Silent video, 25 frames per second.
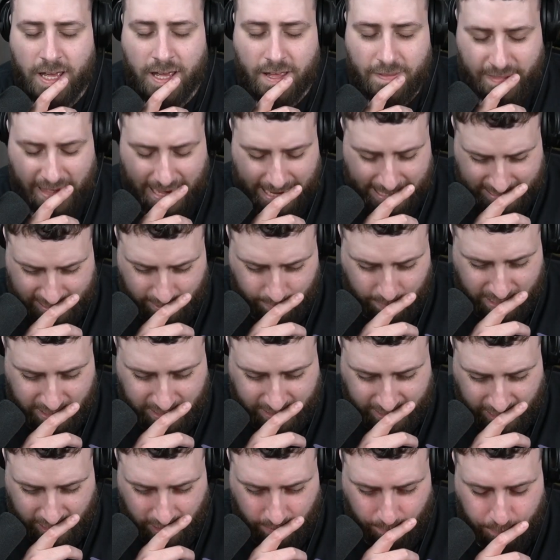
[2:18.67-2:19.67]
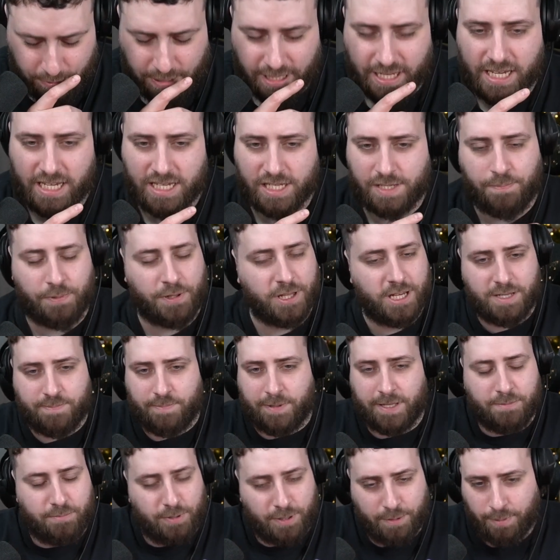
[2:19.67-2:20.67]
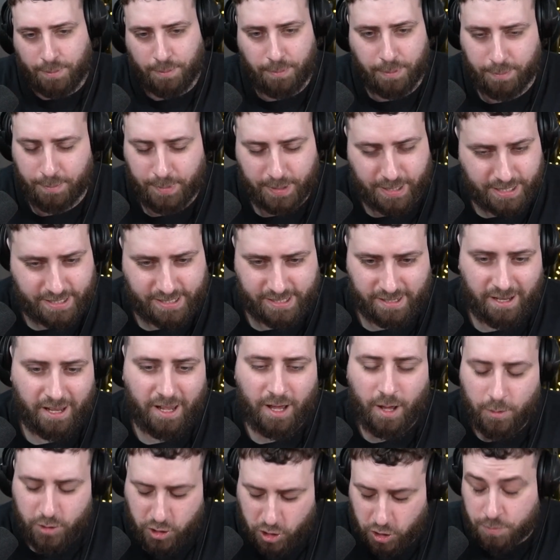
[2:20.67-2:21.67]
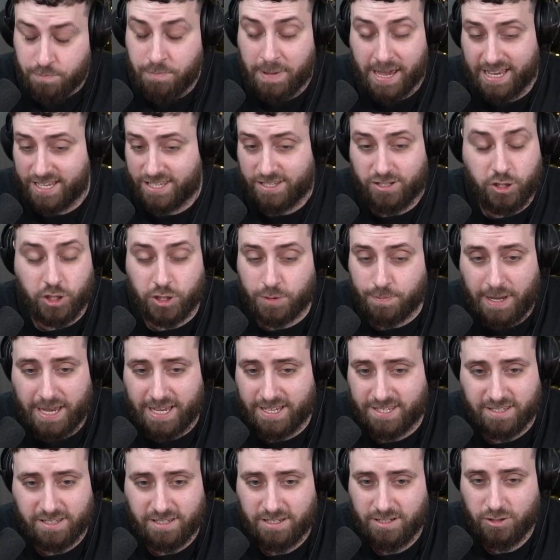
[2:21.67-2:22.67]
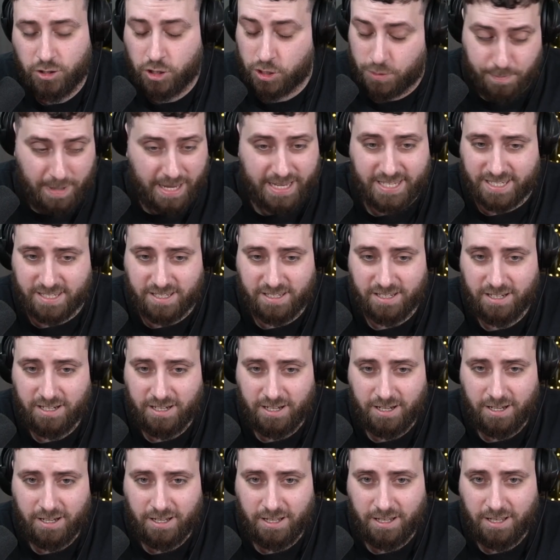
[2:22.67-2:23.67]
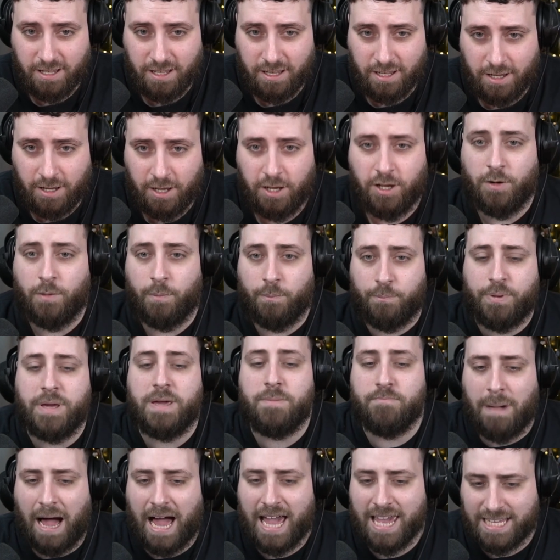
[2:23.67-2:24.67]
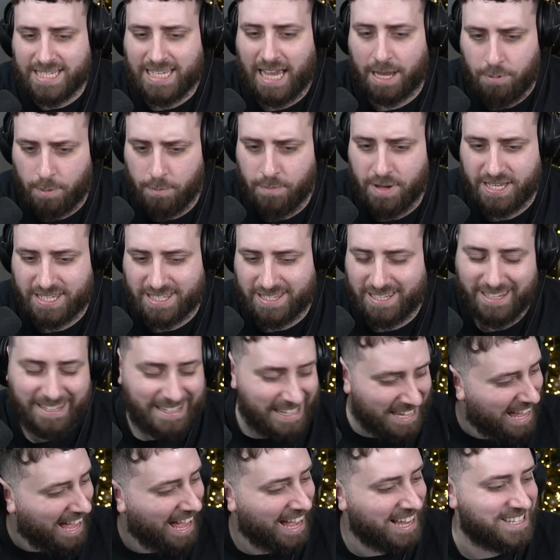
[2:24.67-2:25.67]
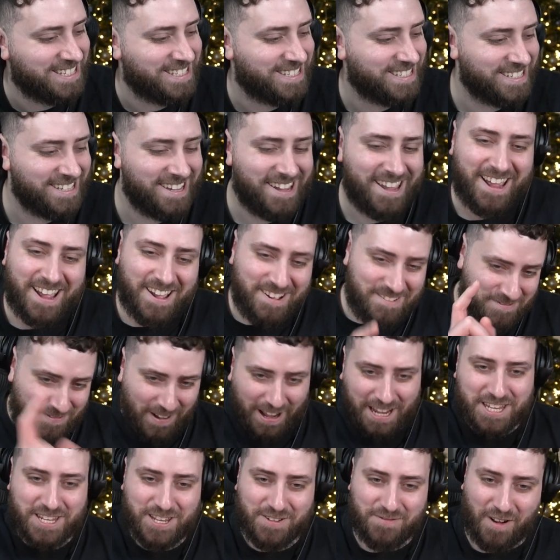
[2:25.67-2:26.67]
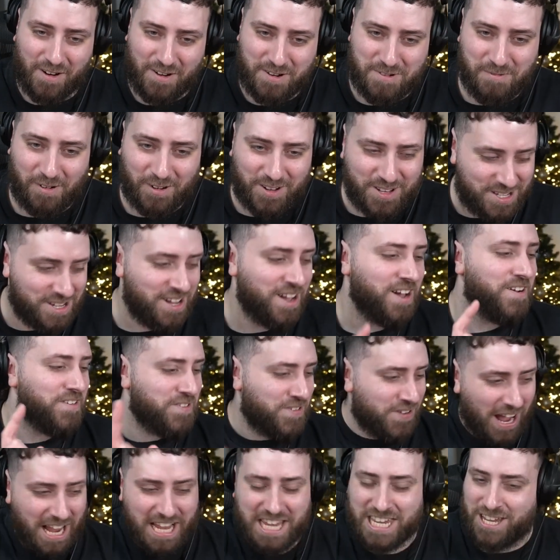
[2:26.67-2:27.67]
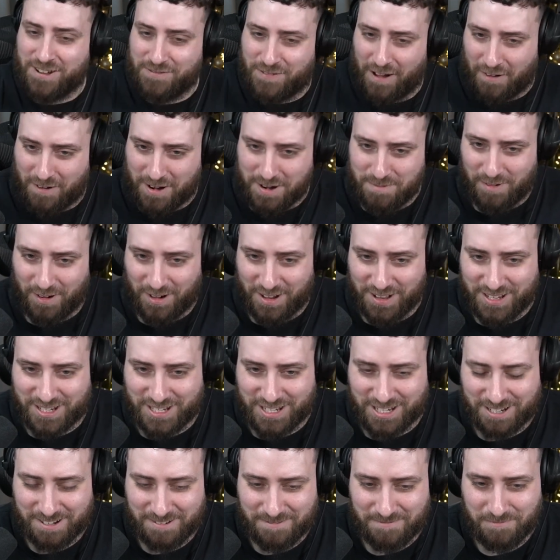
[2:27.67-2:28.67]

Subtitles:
There's the Misty. Please, please, please, please, please, please. Just miss. Just miss. Just miss. Be my type of Misty. Yes. Thank you very much. Thank you very much.